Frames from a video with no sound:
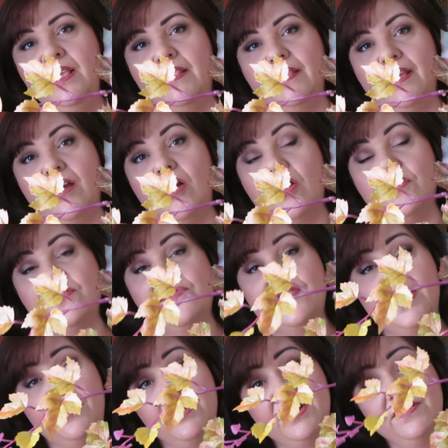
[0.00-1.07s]
They are
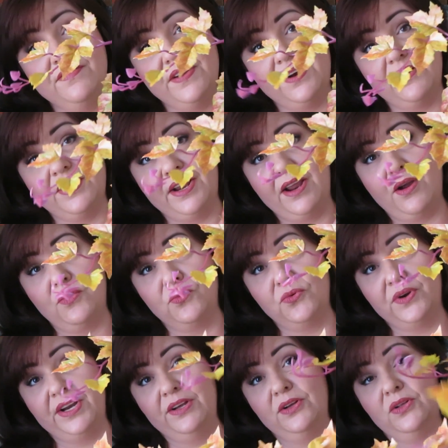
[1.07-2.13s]
very, very
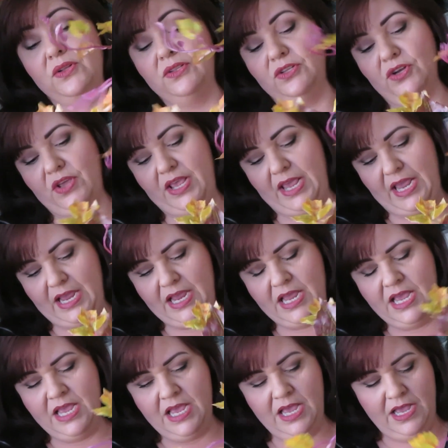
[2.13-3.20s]
real looking,
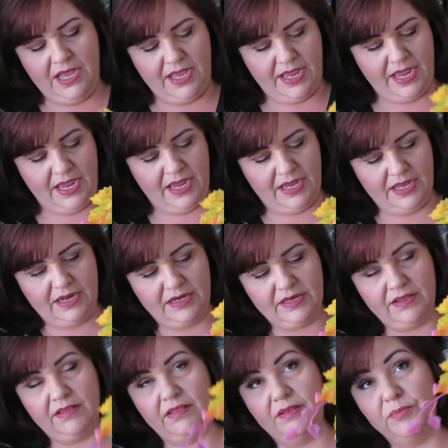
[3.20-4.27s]
and
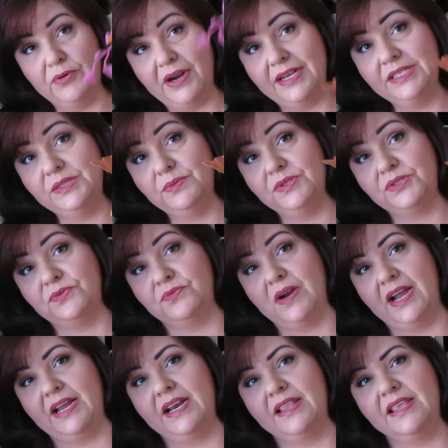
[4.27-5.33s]
the price was right.